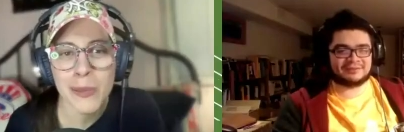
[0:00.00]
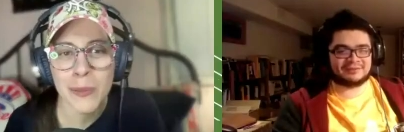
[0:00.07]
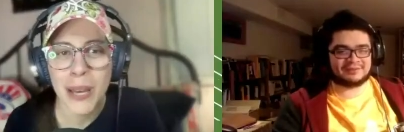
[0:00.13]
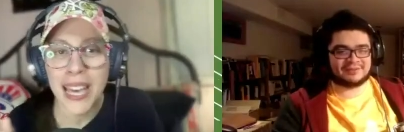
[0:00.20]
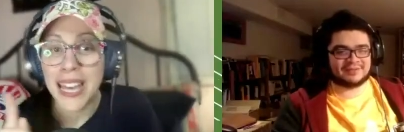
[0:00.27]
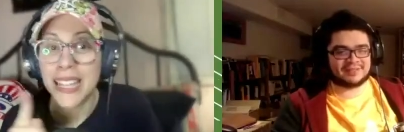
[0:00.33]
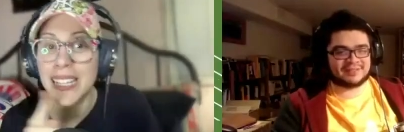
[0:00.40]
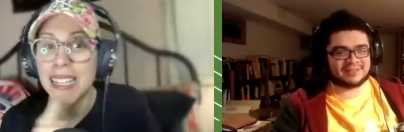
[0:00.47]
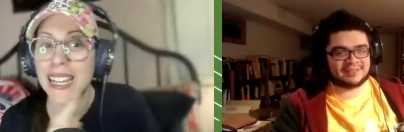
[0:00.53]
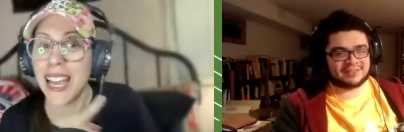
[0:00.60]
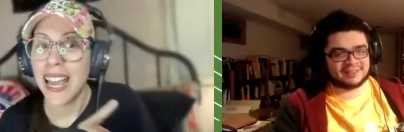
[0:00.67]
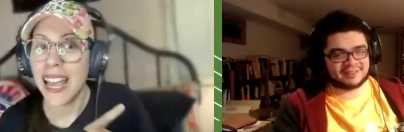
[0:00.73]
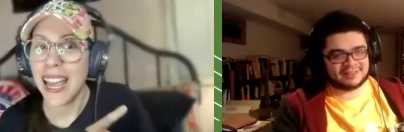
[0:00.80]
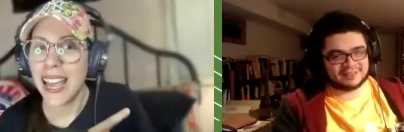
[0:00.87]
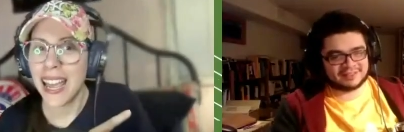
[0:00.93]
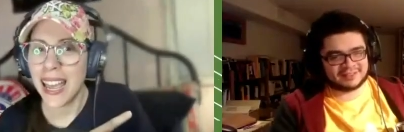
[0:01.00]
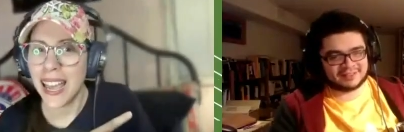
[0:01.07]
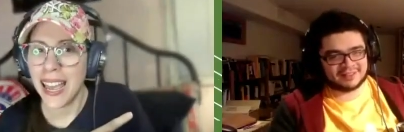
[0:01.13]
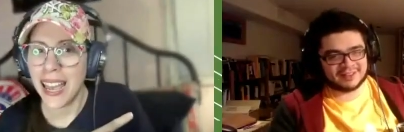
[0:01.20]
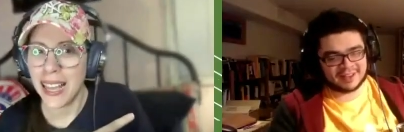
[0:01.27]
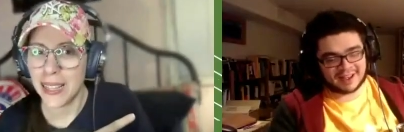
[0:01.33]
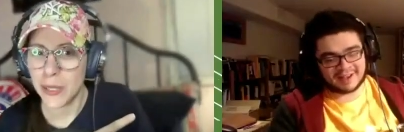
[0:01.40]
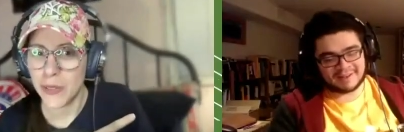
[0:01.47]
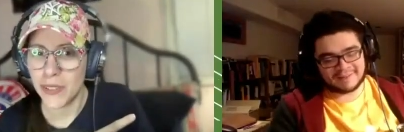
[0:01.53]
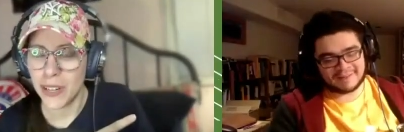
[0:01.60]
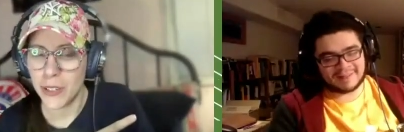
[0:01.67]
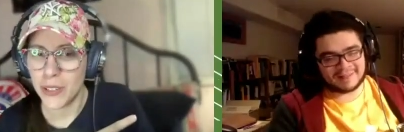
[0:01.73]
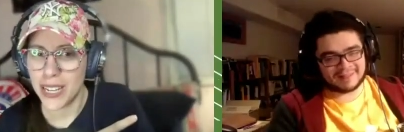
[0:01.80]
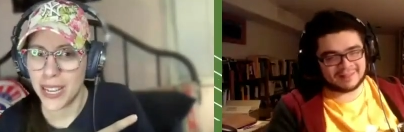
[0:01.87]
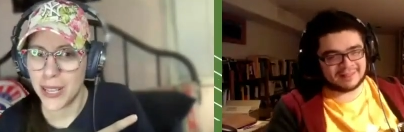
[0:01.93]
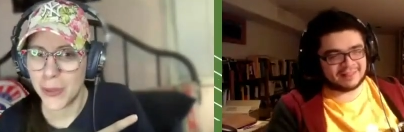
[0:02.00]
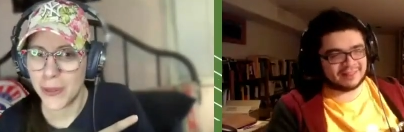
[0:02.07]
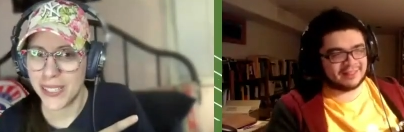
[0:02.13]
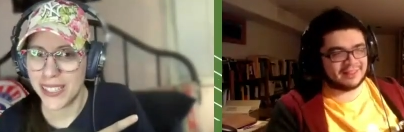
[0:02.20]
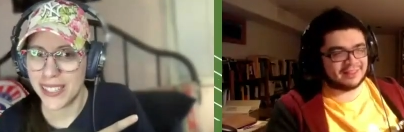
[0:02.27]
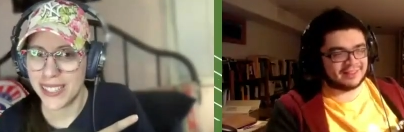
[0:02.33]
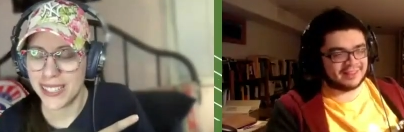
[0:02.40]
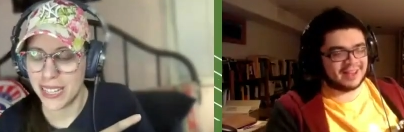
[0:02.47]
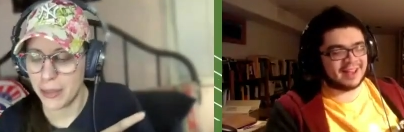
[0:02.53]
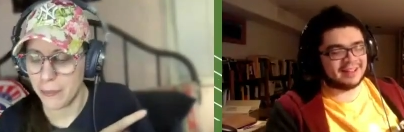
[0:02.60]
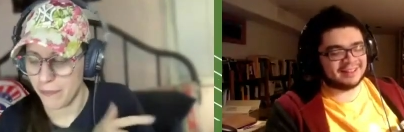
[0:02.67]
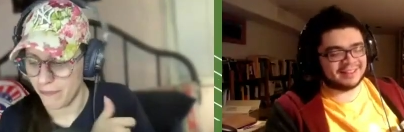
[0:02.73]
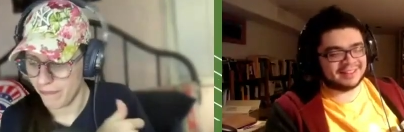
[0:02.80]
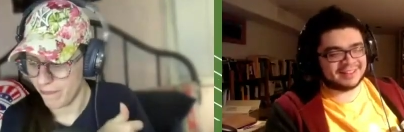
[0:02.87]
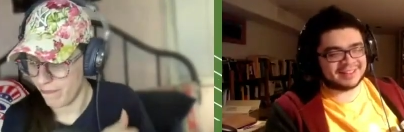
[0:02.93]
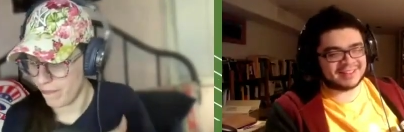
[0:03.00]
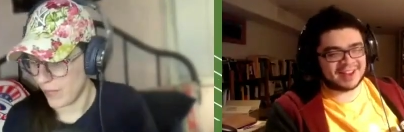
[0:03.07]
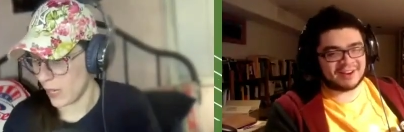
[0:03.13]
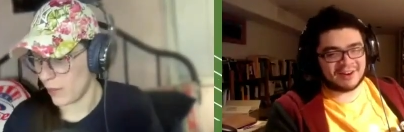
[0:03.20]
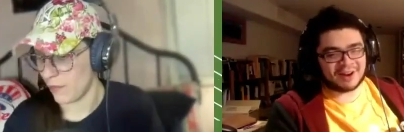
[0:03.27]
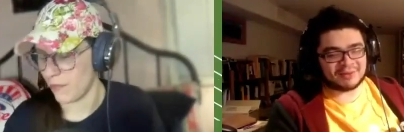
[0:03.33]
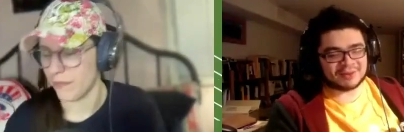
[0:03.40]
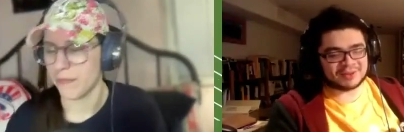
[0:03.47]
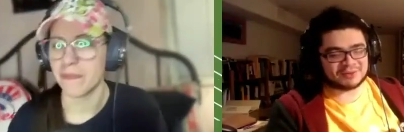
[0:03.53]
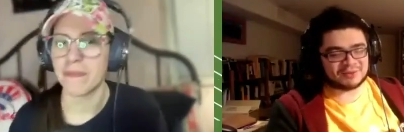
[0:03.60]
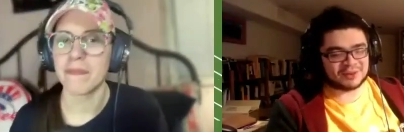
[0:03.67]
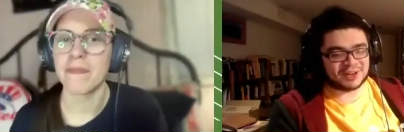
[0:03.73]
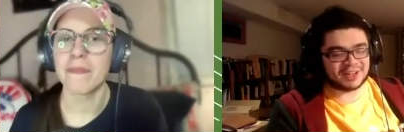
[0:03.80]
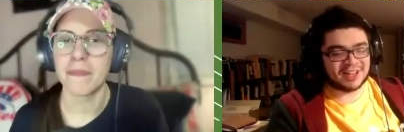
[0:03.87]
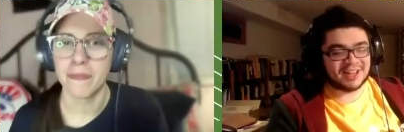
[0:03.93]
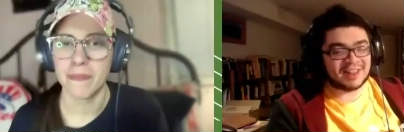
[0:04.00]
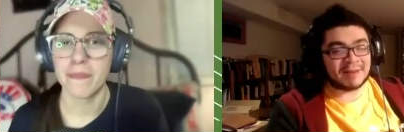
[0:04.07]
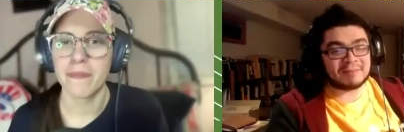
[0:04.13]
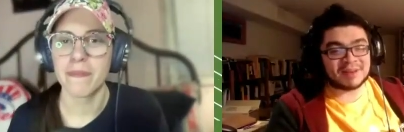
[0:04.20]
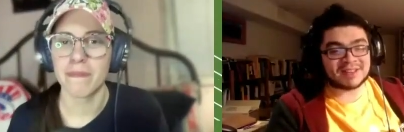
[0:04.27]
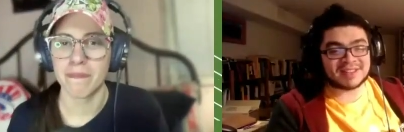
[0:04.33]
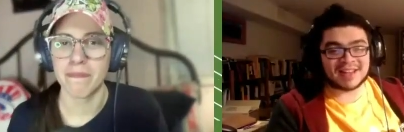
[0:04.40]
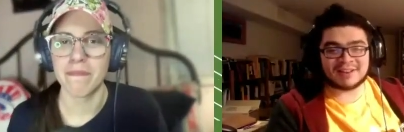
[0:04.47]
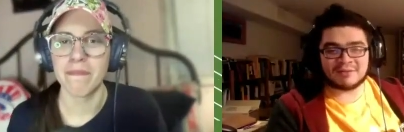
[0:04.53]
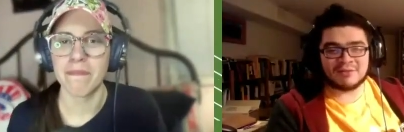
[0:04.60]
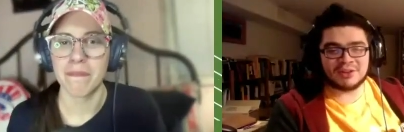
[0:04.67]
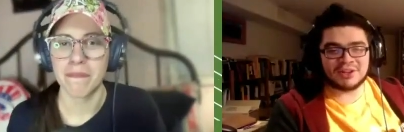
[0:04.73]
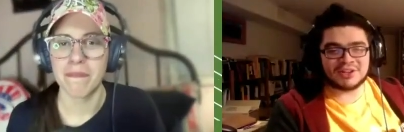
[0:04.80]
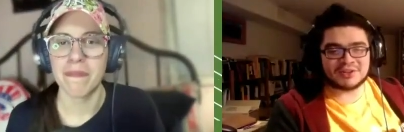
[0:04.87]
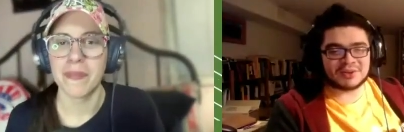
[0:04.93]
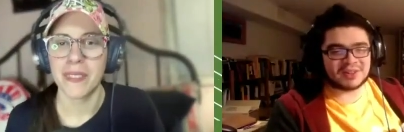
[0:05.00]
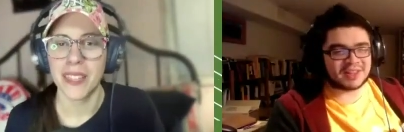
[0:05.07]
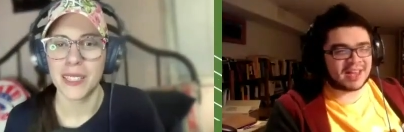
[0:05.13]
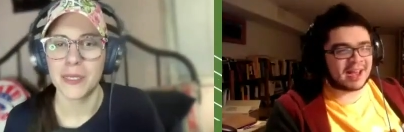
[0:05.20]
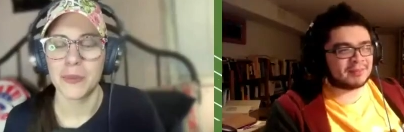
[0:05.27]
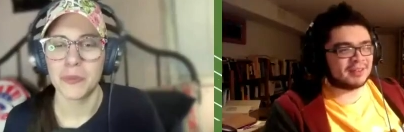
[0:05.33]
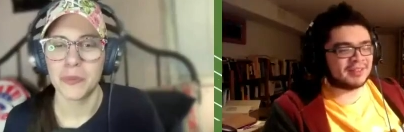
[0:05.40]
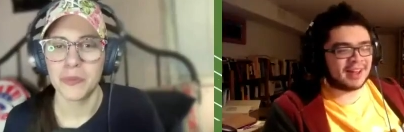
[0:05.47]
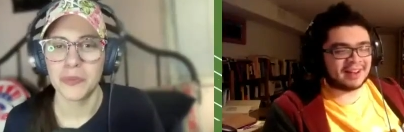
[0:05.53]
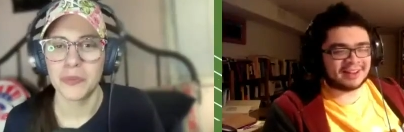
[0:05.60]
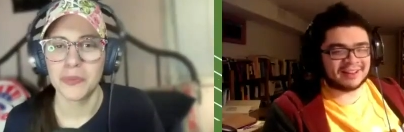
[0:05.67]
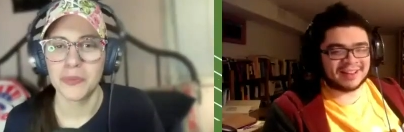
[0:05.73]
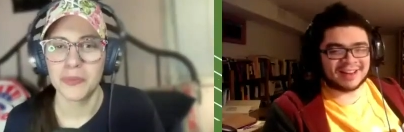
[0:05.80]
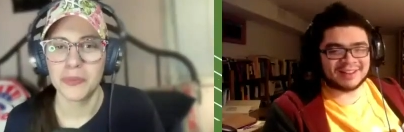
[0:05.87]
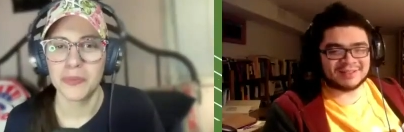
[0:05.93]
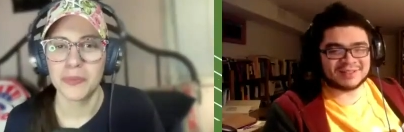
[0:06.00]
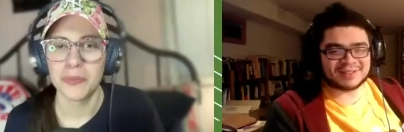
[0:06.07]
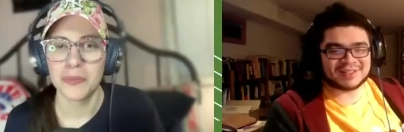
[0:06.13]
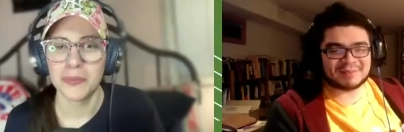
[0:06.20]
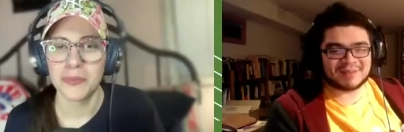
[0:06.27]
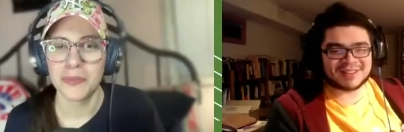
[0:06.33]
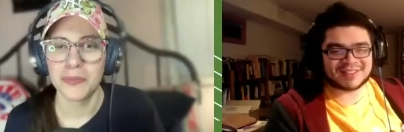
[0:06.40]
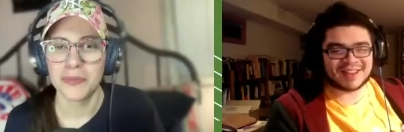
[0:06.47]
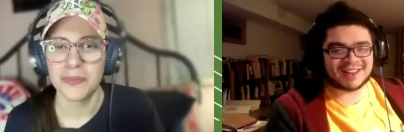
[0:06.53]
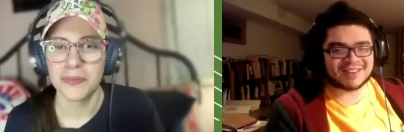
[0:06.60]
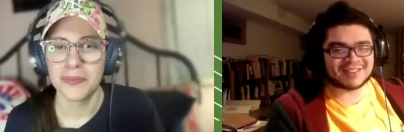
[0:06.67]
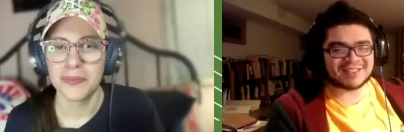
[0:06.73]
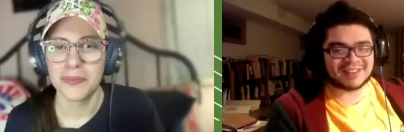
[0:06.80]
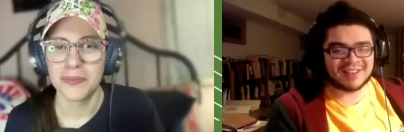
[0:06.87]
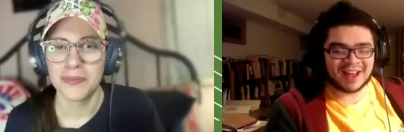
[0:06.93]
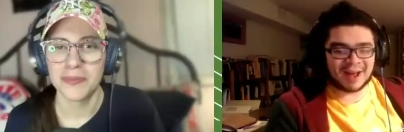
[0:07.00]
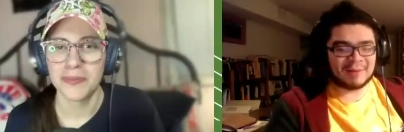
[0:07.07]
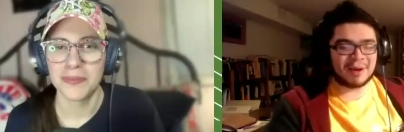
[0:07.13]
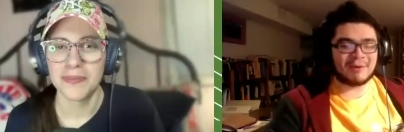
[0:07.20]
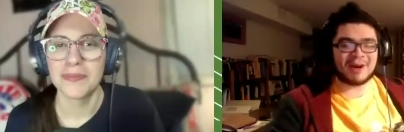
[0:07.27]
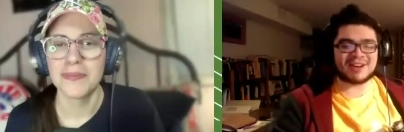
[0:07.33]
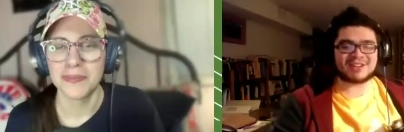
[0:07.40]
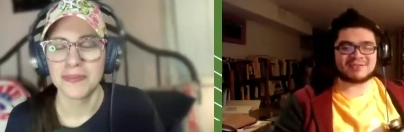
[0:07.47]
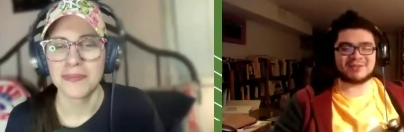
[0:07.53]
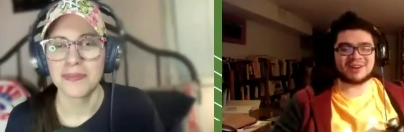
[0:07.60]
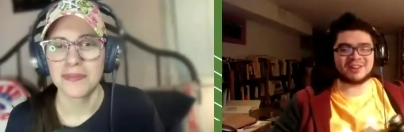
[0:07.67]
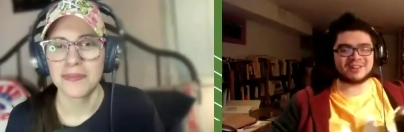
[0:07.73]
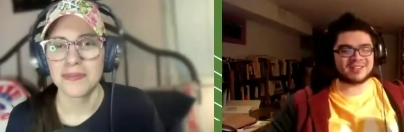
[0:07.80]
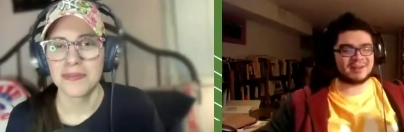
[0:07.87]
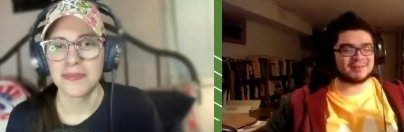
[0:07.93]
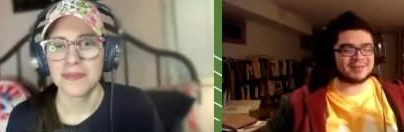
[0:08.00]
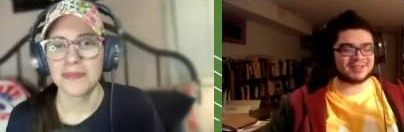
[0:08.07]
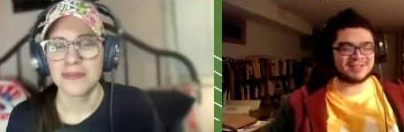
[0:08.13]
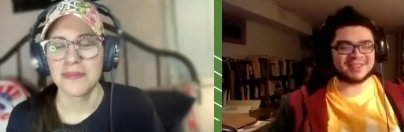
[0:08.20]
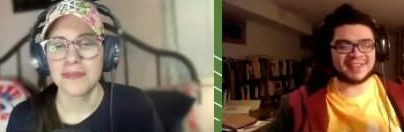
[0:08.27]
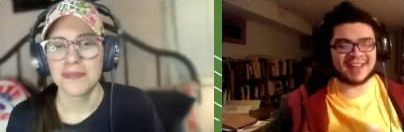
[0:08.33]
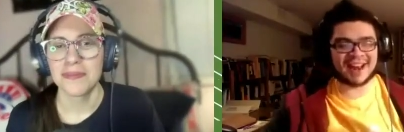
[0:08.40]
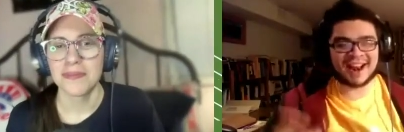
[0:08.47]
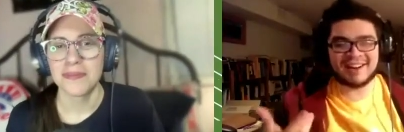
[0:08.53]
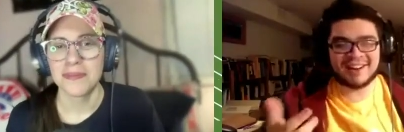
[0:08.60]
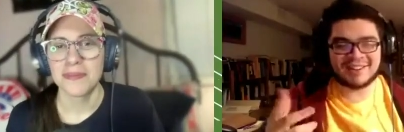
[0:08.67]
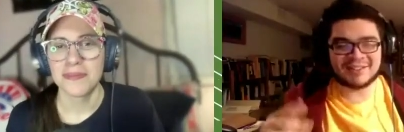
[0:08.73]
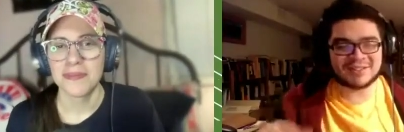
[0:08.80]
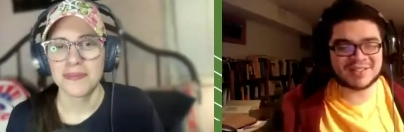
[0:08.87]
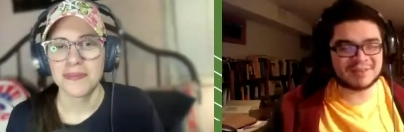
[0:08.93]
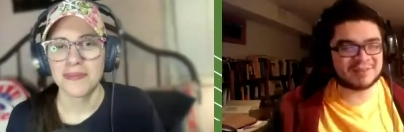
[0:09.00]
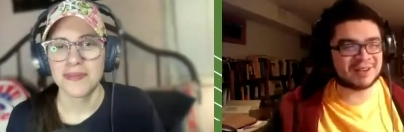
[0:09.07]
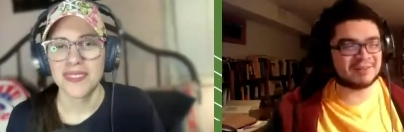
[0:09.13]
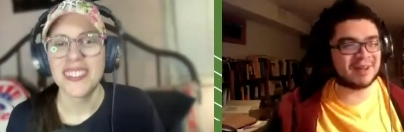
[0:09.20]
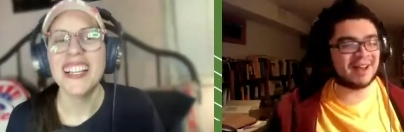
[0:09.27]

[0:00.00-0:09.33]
Speaker 1: is when Alex yeah. Rodriguez went to the team. Because yeah, so.
Speaker 2: was a freak. That being mm-hmm. said, really enjoyed the Captain Doc. some nostalgic stuff. I might watch one of those episodes again. I don't know. There's something